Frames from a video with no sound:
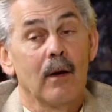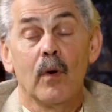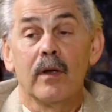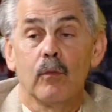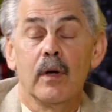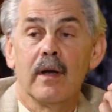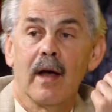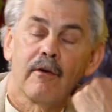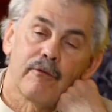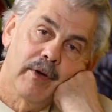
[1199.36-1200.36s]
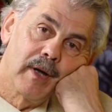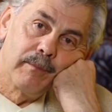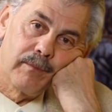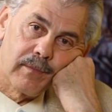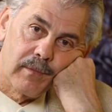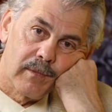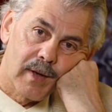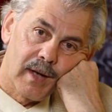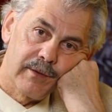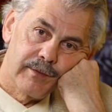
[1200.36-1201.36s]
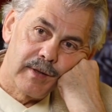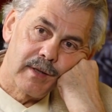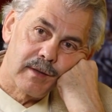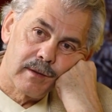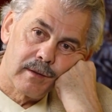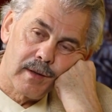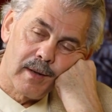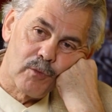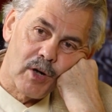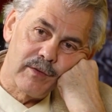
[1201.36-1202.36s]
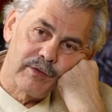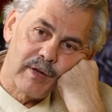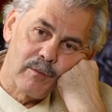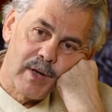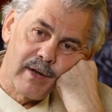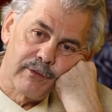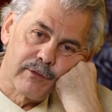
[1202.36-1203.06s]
Yeah, we have. I think I'm right in saying we have